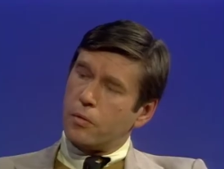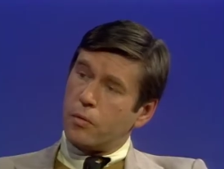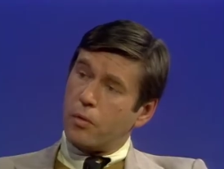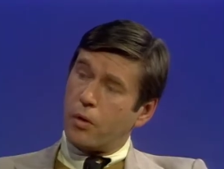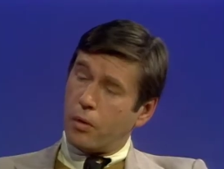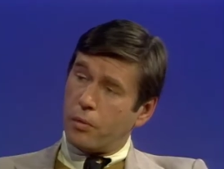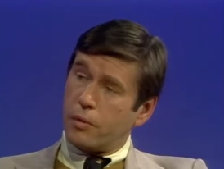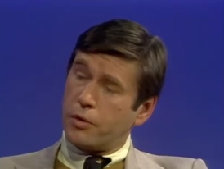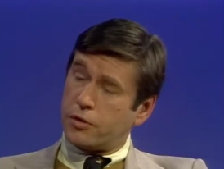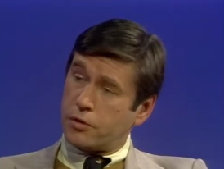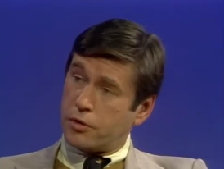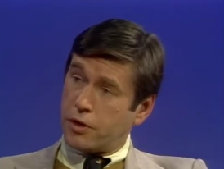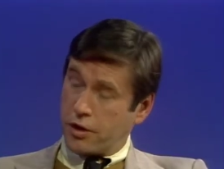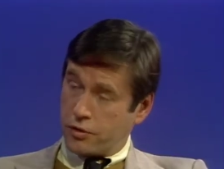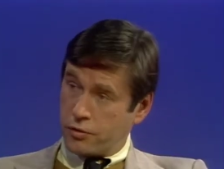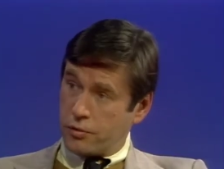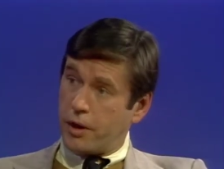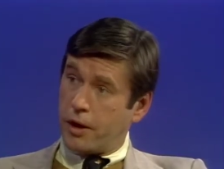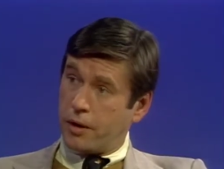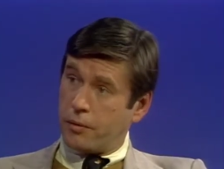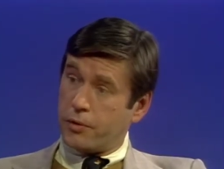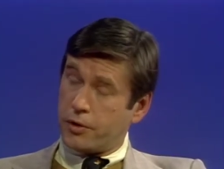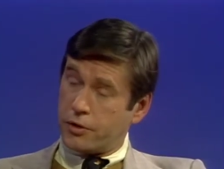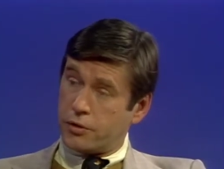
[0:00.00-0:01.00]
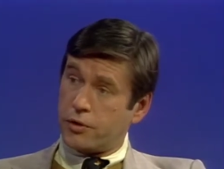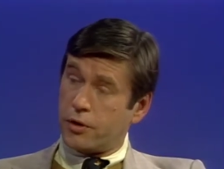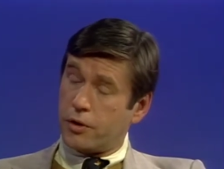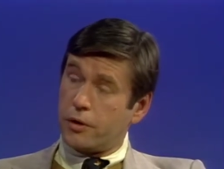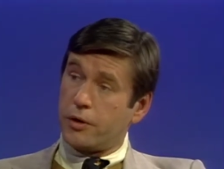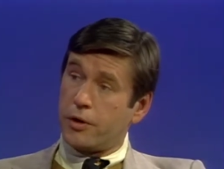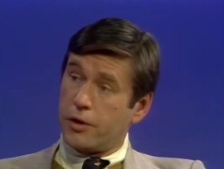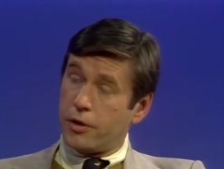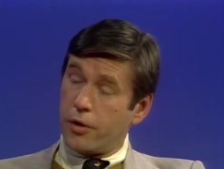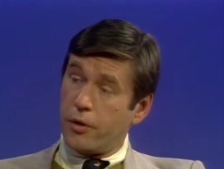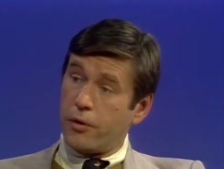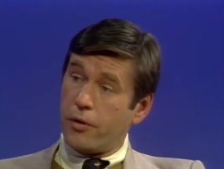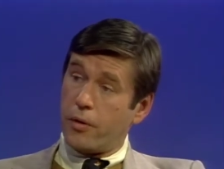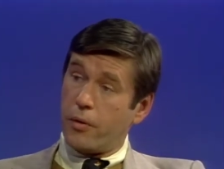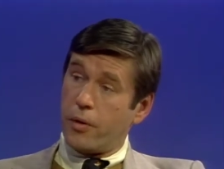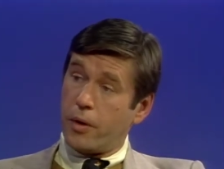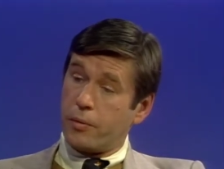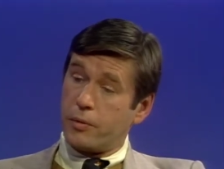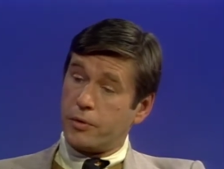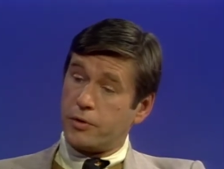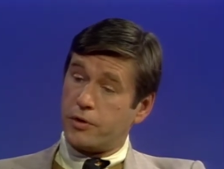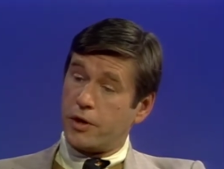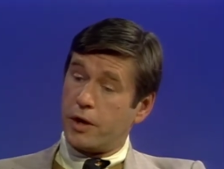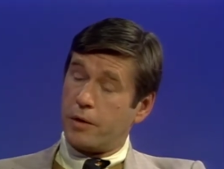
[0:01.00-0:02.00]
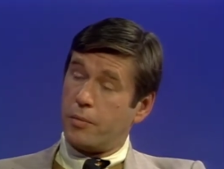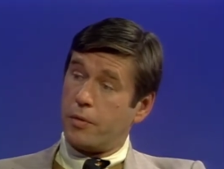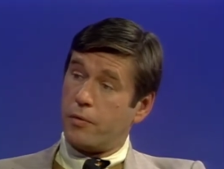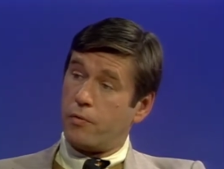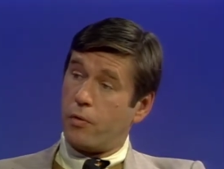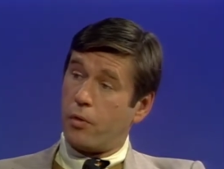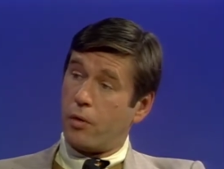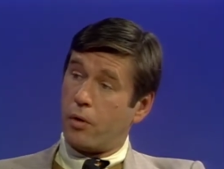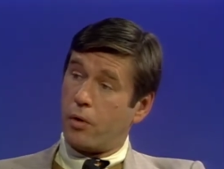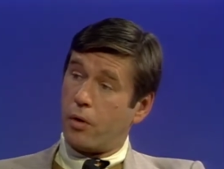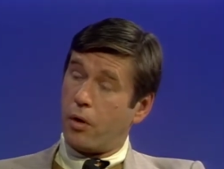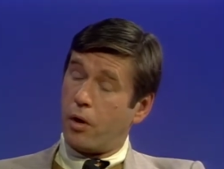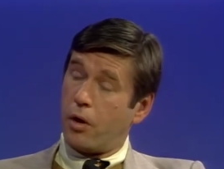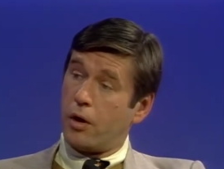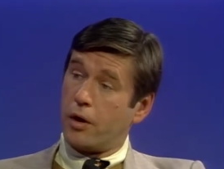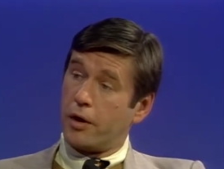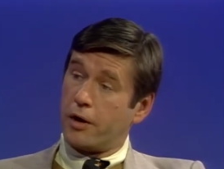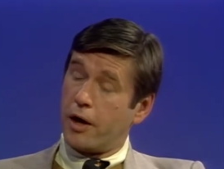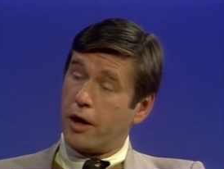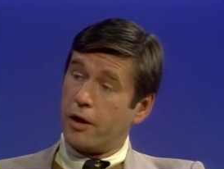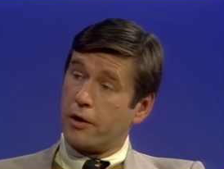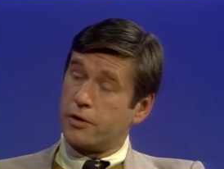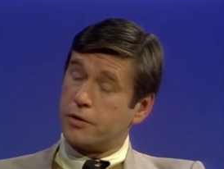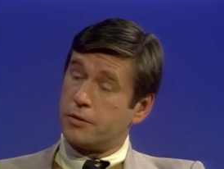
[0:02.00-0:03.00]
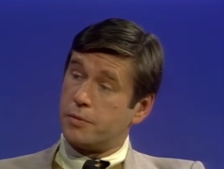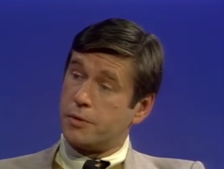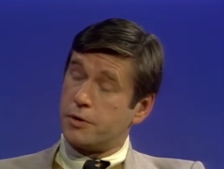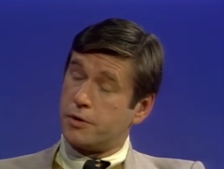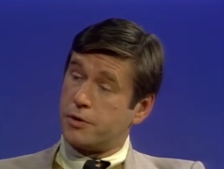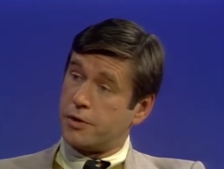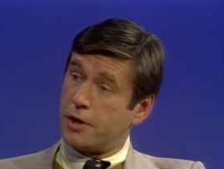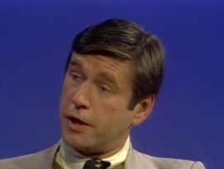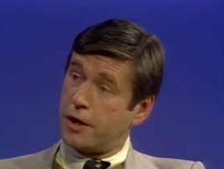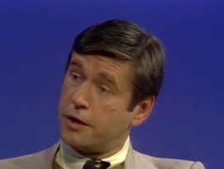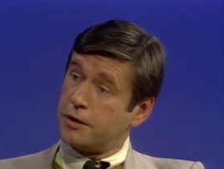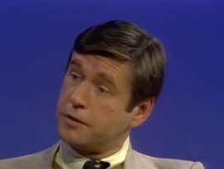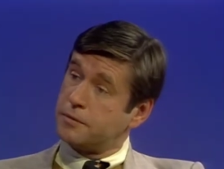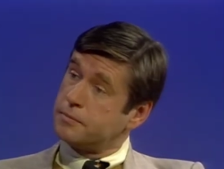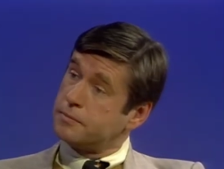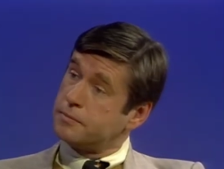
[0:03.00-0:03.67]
well, we, that. that's right. We certainly don't know what was said before. So what, might, what might have been said